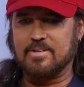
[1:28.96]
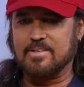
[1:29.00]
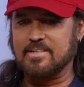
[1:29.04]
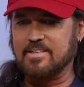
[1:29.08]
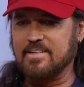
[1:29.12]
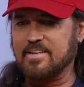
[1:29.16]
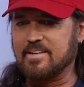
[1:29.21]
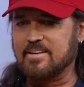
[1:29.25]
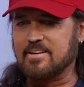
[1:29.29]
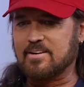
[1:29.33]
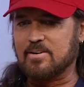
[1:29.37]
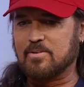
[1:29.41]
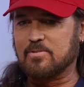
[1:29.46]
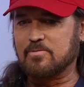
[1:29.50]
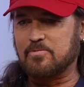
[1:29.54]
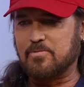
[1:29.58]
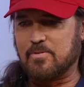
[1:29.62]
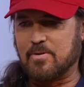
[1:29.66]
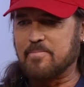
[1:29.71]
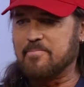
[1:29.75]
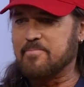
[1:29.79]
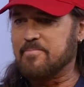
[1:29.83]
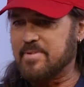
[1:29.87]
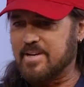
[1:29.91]
You know,
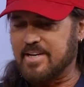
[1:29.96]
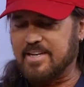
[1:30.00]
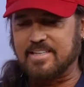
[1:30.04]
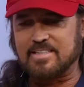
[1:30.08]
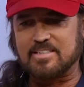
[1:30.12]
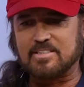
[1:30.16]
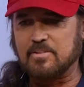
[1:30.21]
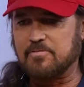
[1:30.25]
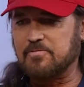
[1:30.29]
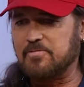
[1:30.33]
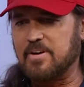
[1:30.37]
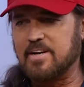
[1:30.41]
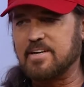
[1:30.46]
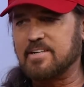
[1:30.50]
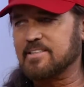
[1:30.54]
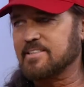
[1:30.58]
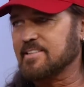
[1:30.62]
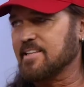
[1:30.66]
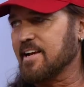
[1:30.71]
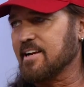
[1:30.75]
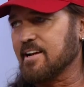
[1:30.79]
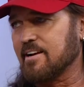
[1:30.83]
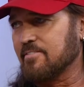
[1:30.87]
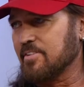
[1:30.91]
for me, it's the funnest
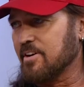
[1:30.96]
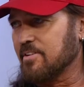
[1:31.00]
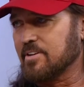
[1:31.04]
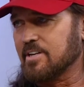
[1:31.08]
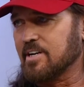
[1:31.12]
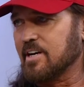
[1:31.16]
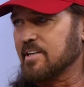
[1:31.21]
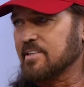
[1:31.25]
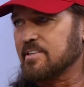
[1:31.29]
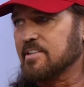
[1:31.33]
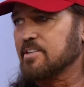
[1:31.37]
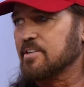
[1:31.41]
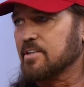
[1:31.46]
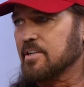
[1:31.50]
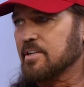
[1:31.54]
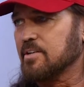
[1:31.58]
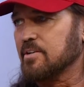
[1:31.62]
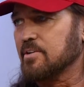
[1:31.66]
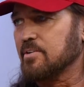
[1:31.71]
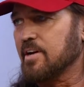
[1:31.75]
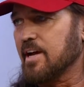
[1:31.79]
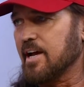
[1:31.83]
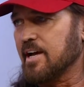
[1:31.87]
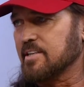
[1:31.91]
thing I've ever got to
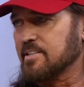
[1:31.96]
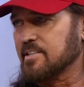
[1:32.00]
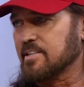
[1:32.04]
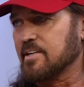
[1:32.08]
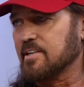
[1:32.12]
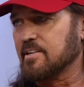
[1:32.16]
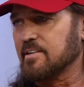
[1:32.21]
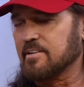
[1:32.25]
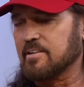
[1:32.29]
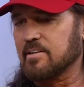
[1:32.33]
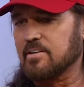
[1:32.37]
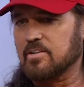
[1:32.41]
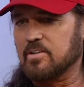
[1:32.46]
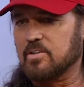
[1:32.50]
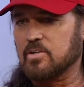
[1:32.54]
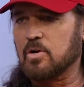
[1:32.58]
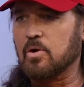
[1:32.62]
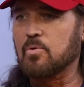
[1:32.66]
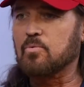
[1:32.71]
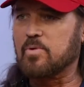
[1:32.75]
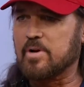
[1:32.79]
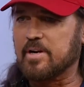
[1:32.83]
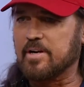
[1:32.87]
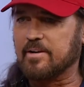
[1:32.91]
do yeah. as a
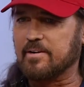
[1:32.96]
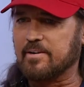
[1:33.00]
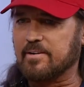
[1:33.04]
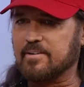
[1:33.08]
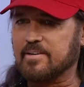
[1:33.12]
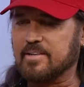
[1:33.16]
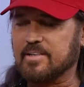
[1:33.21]
career.